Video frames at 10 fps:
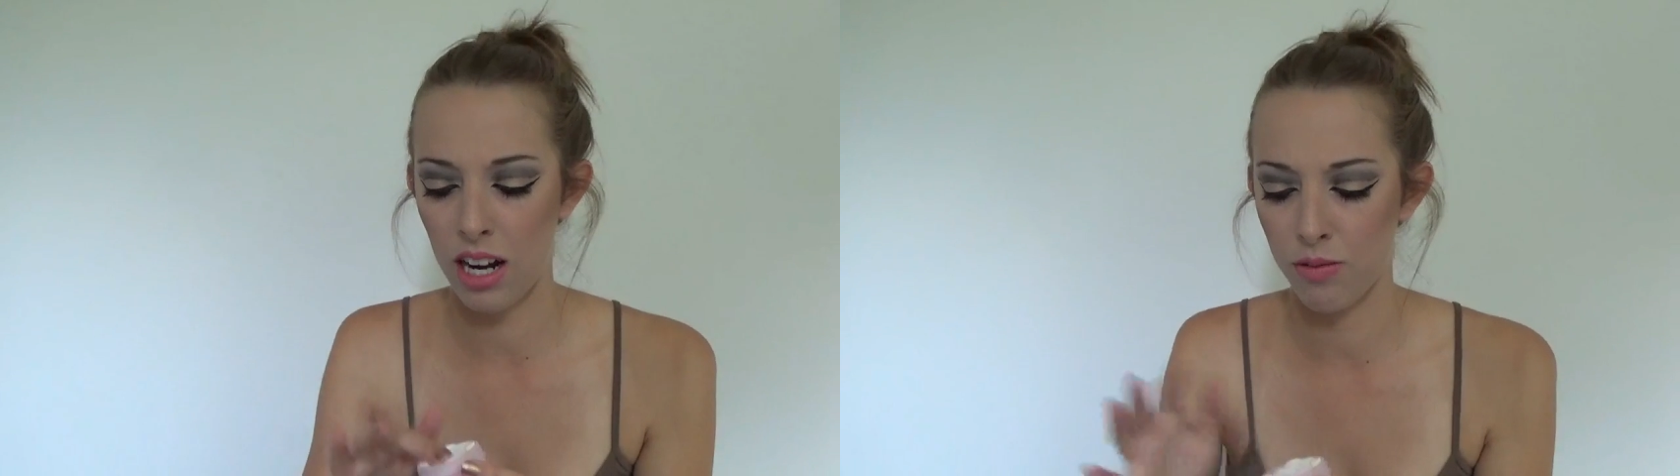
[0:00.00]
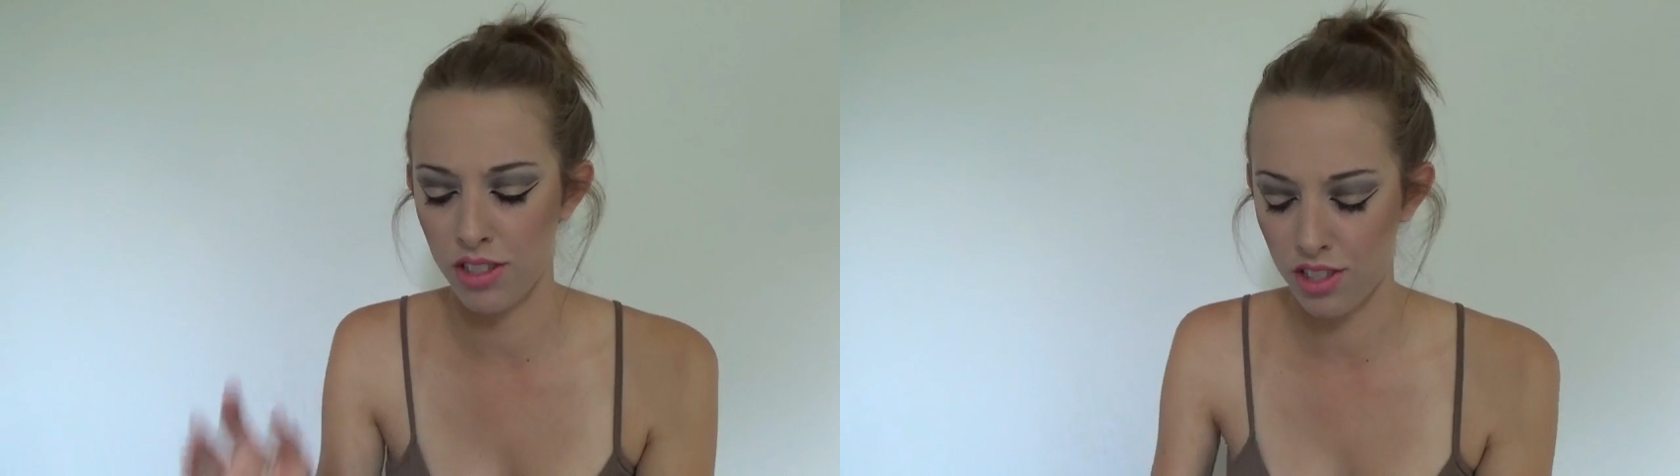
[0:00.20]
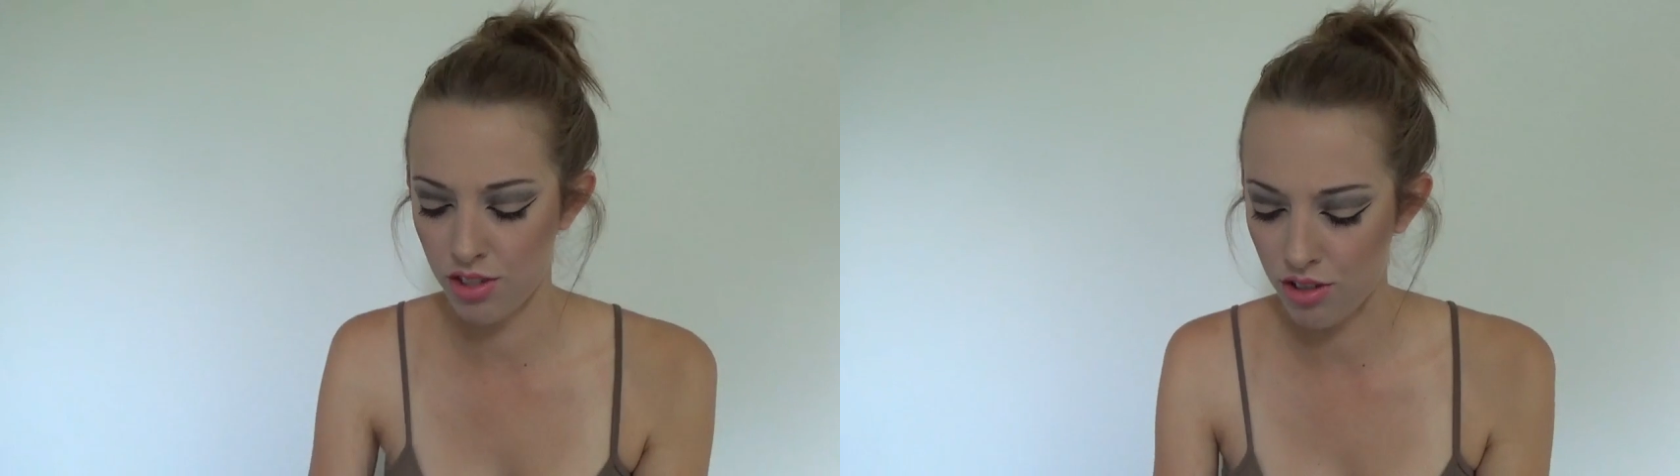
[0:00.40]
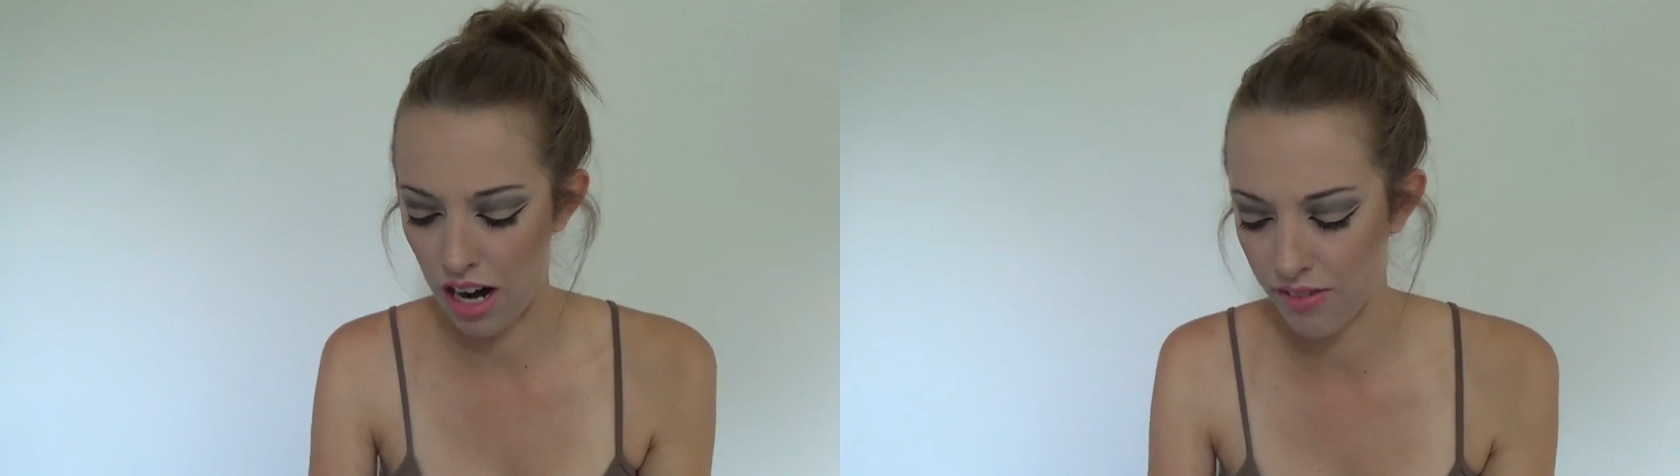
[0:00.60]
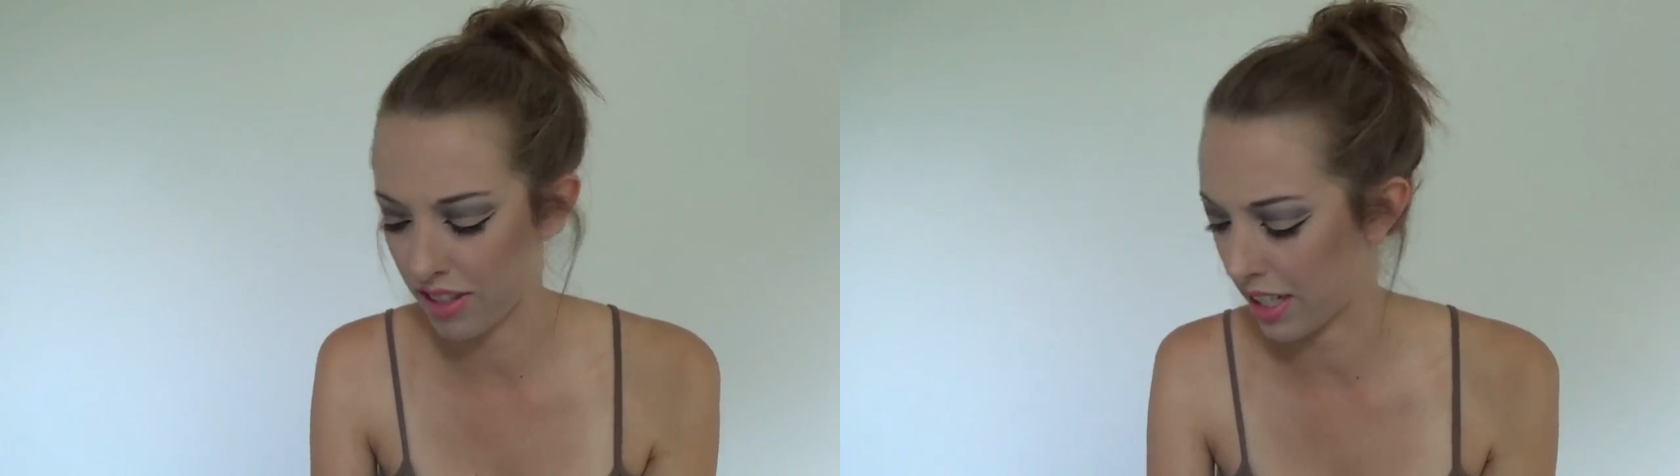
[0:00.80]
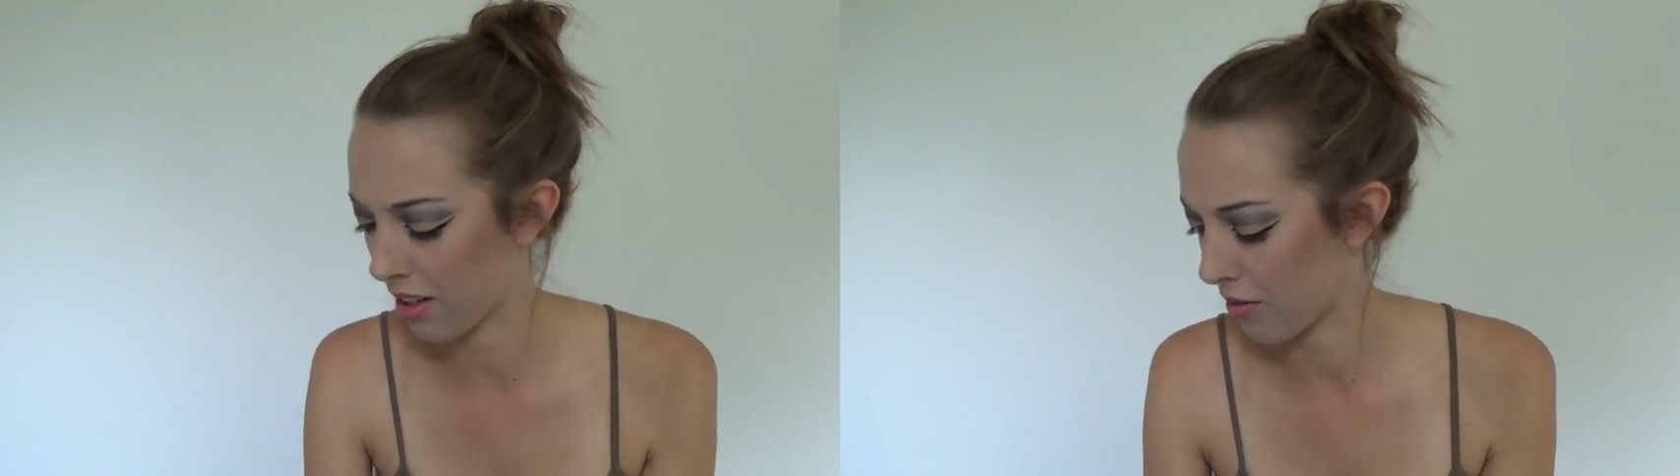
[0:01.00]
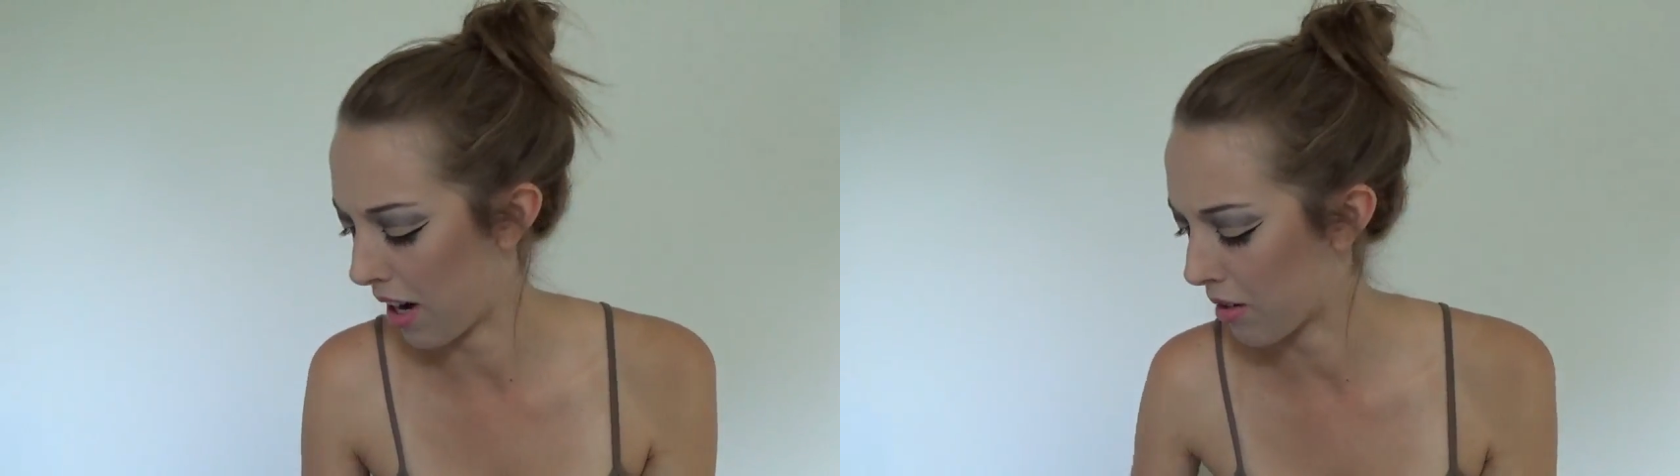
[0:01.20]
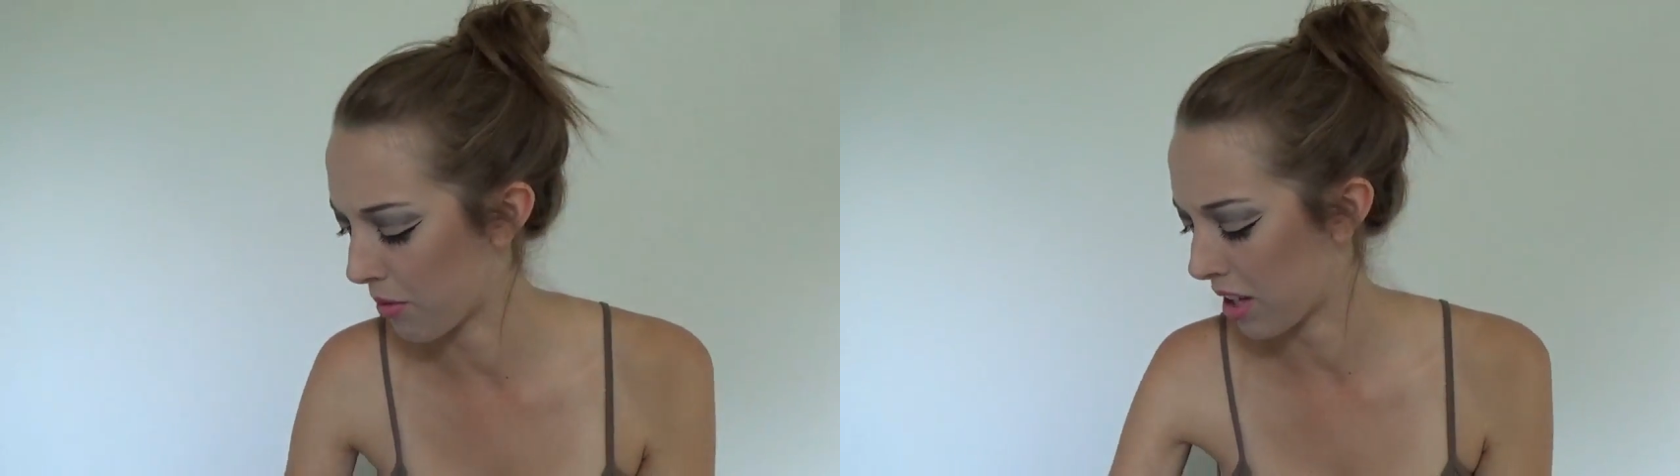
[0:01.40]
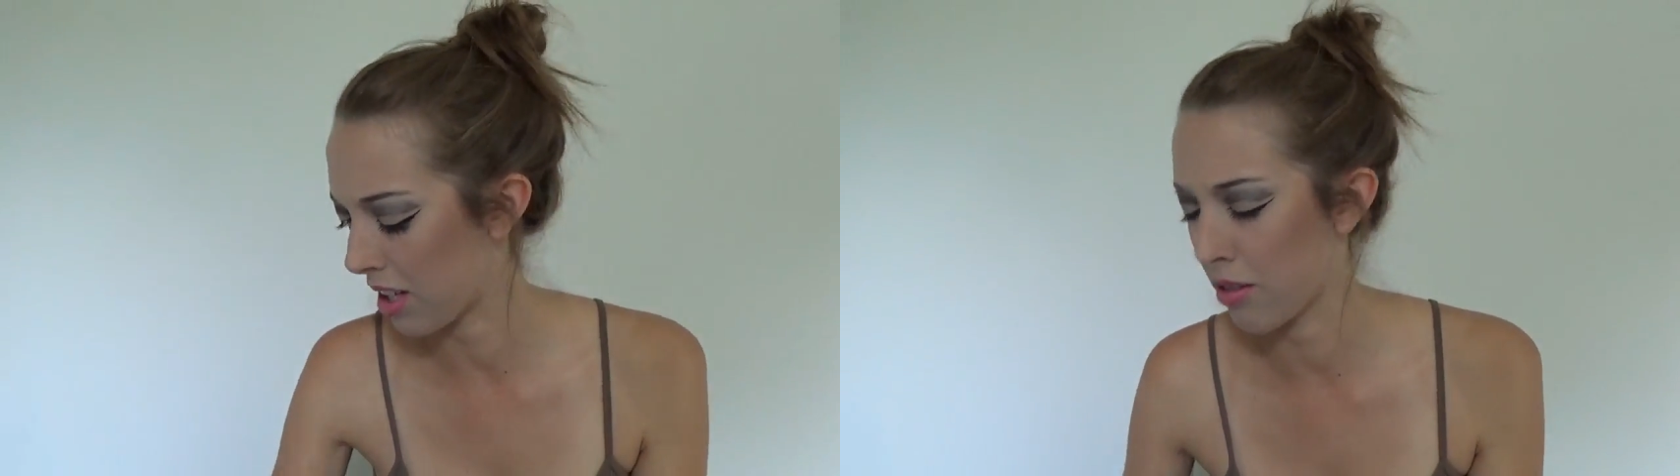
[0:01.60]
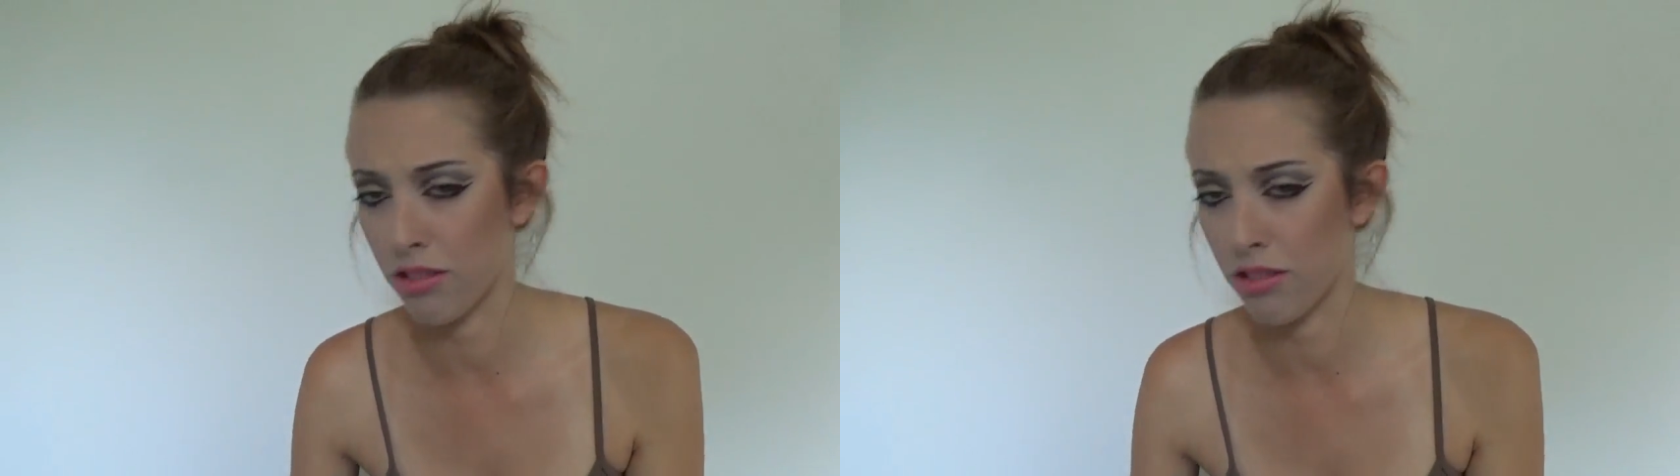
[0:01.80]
I was traveling around with it